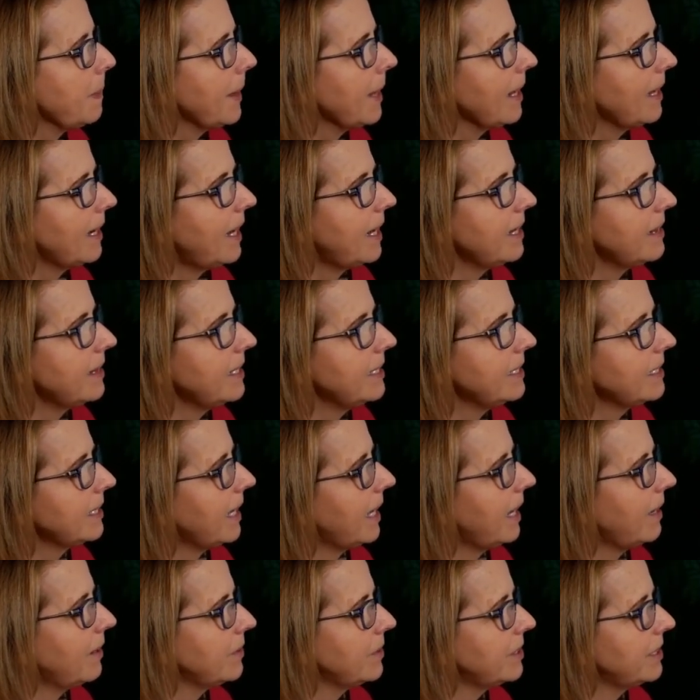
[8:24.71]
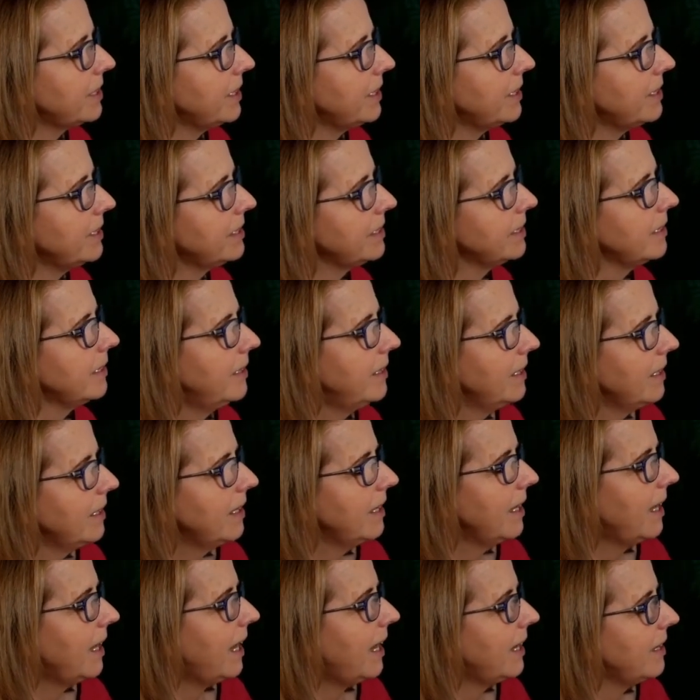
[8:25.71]
like these counters
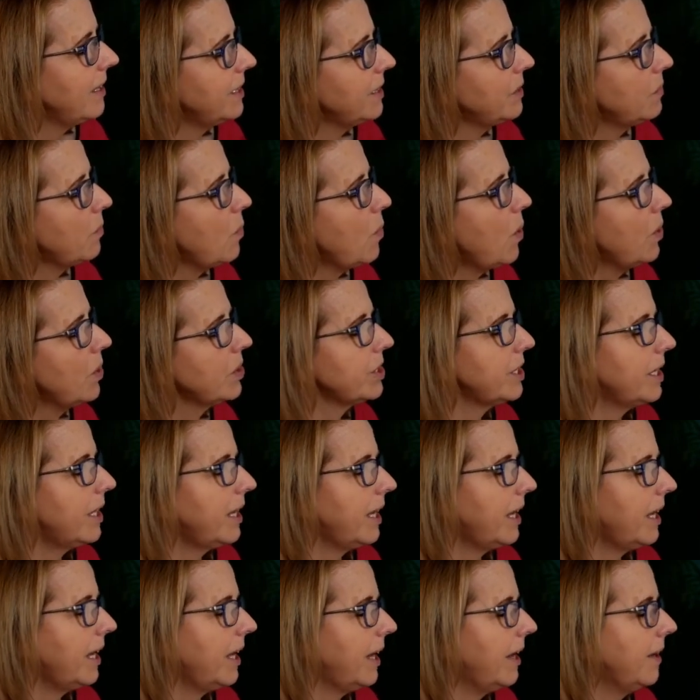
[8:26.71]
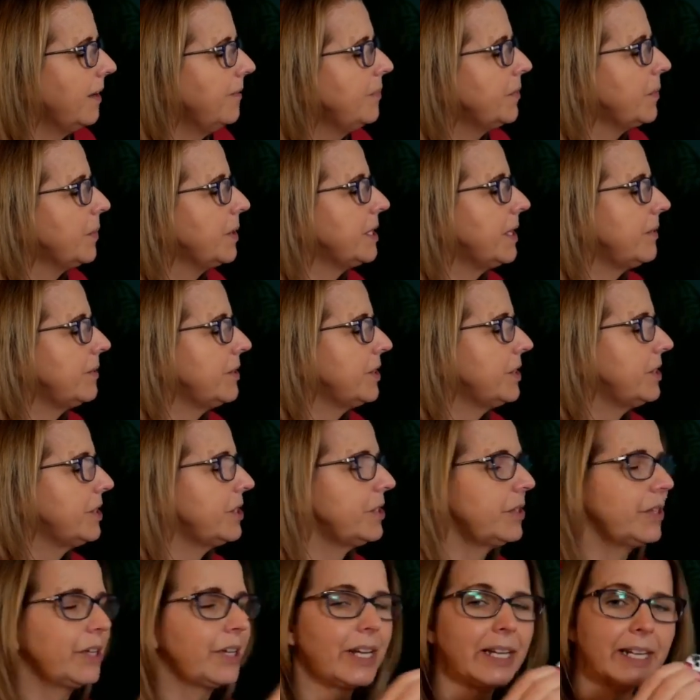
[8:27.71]
and this washer here, which I've just
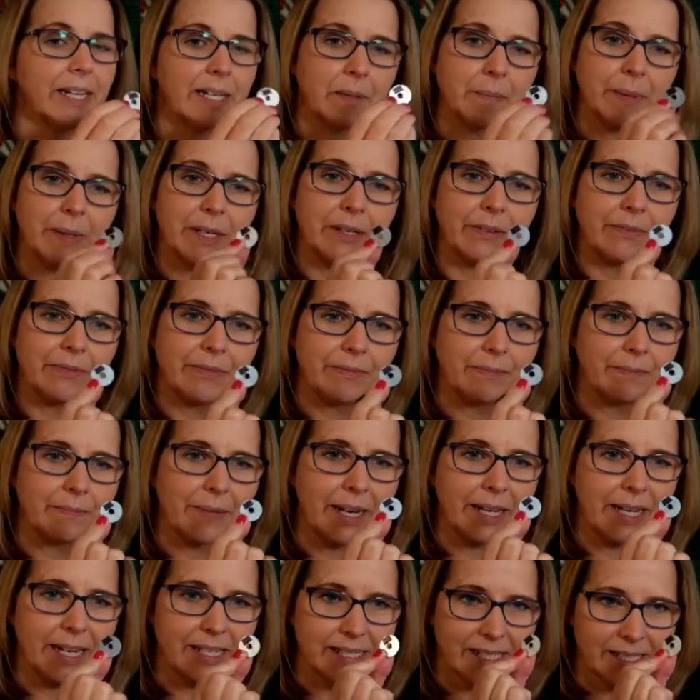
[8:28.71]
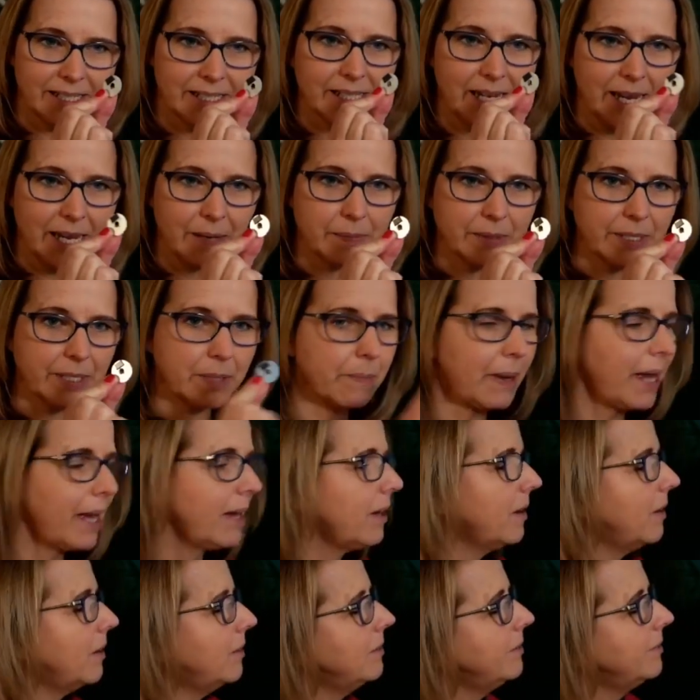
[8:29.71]
stuck a little bit of magnetic tape to the back
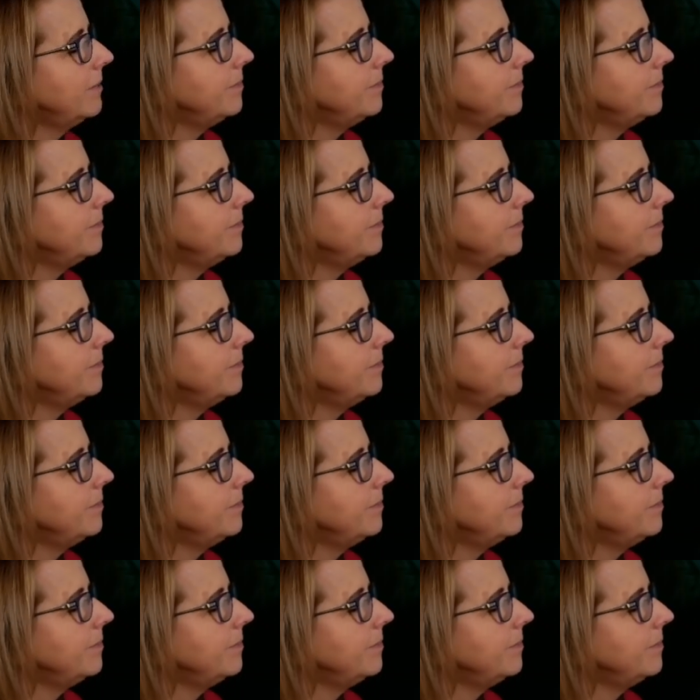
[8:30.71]
of,